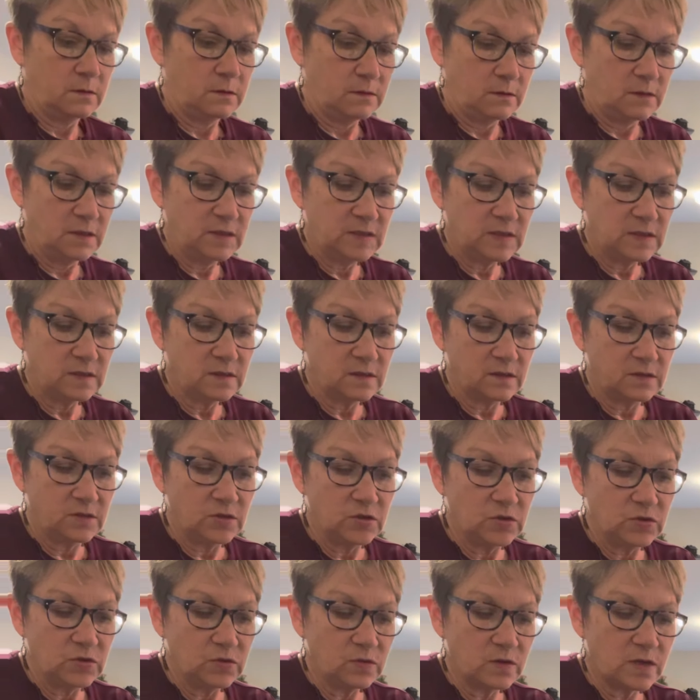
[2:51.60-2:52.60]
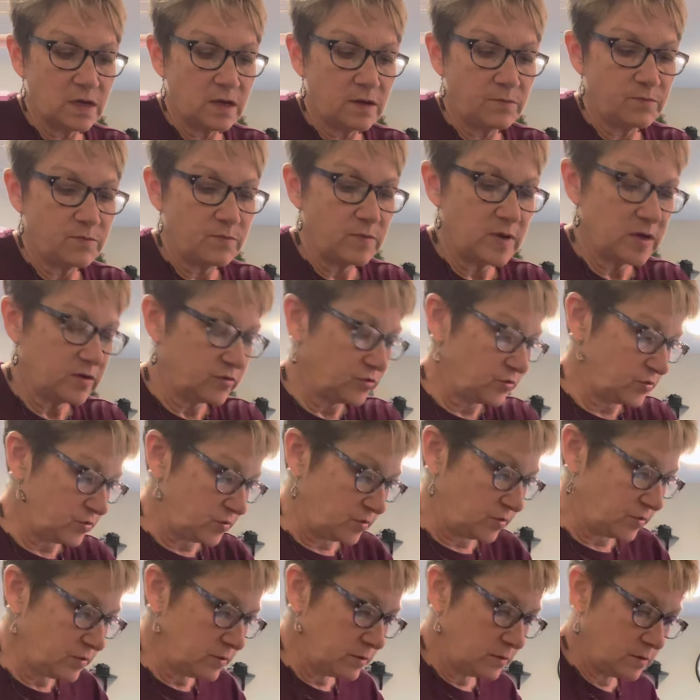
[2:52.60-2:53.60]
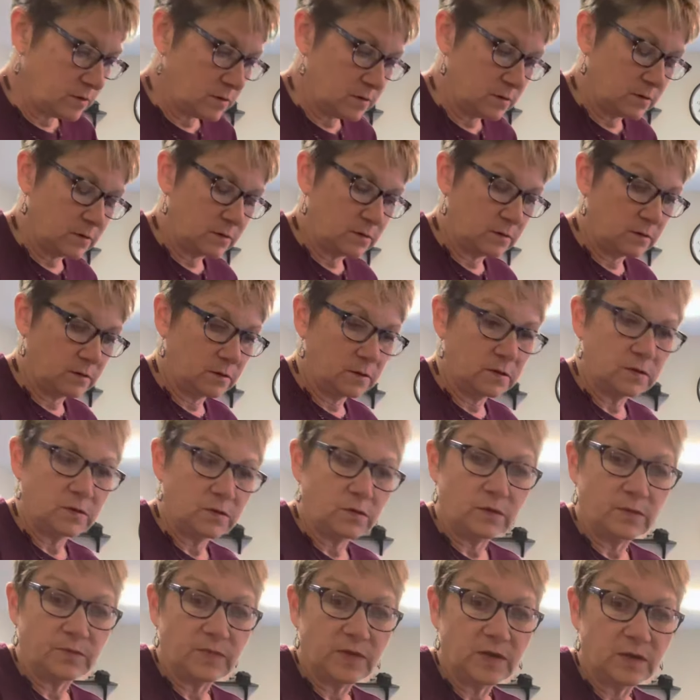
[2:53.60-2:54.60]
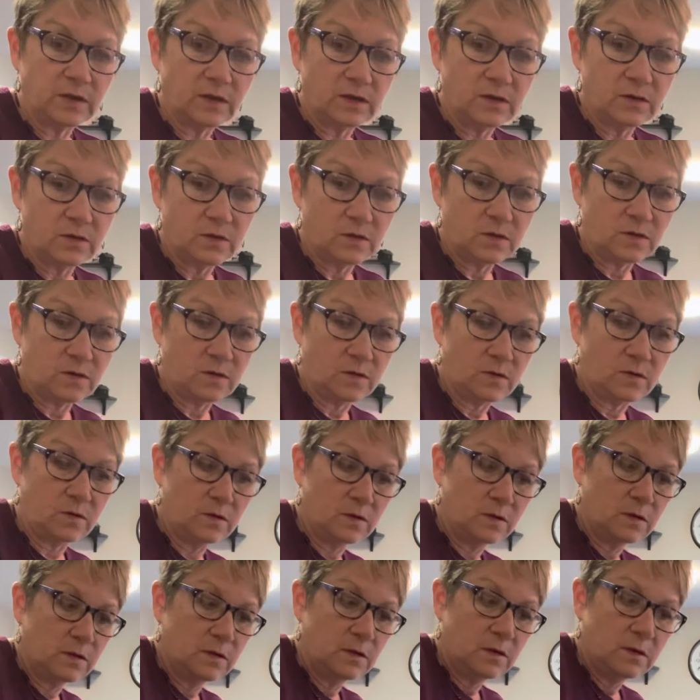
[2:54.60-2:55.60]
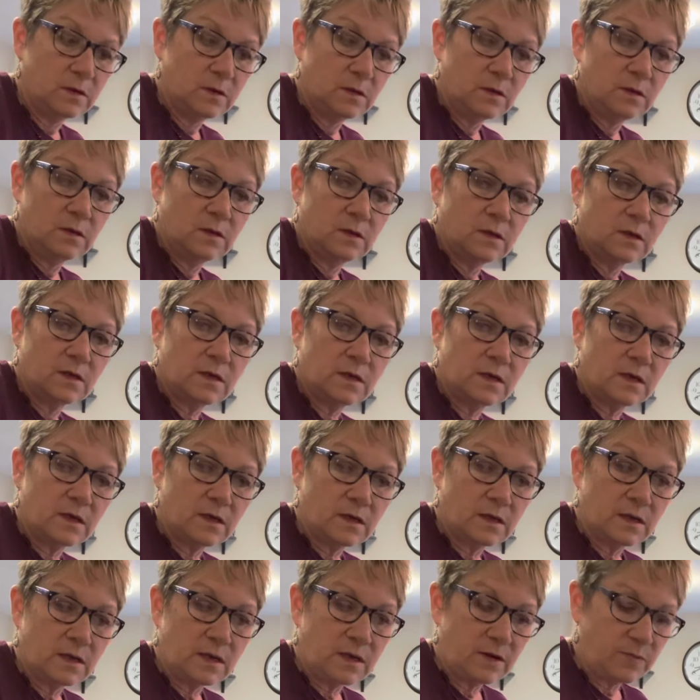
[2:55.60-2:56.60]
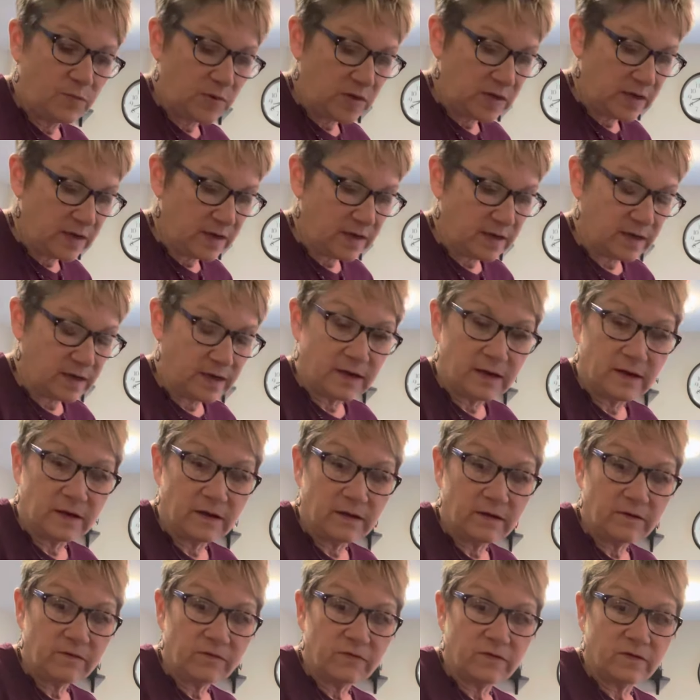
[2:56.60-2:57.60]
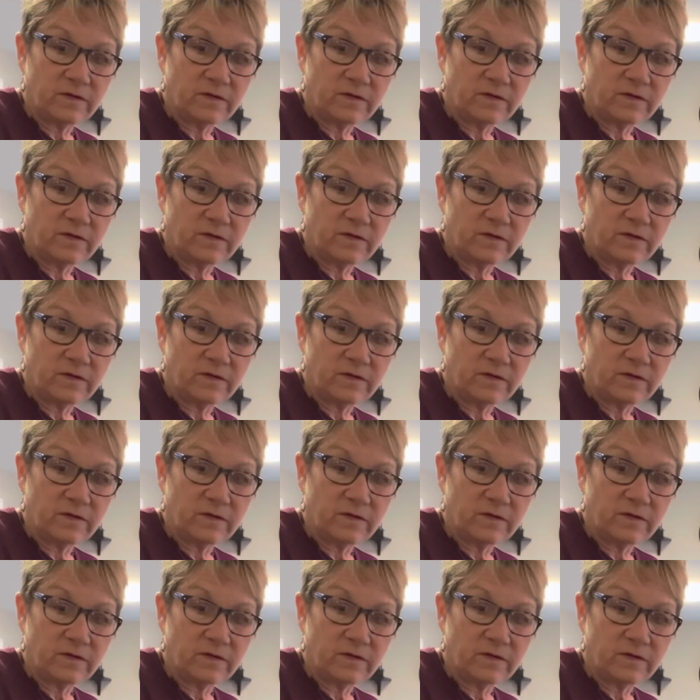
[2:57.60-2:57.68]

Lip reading: this is a 2 cup measure. So I'm gonna go 1.5 cups.